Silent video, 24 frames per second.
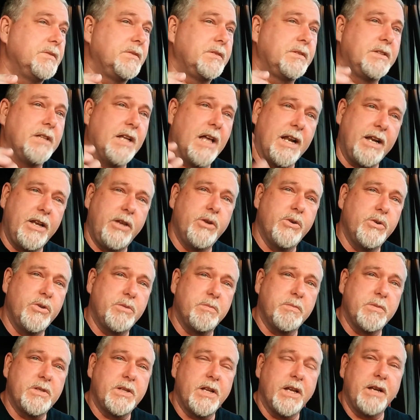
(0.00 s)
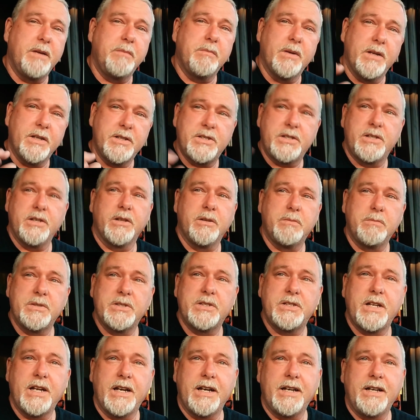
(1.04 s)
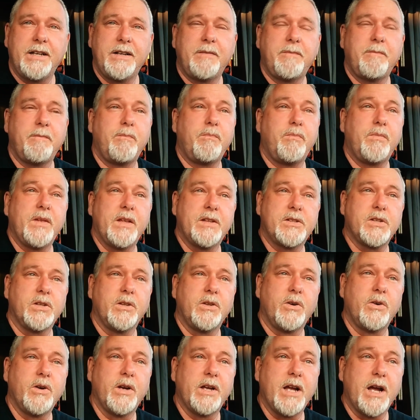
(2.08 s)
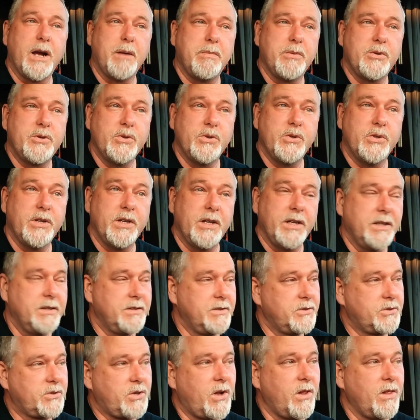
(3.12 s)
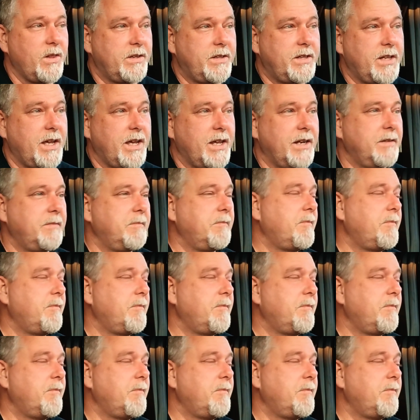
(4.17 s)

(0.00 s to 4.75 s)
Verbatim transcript: It's not a huge mistake, but it's still a mistake. It's a learning opportunity. Let's call it that.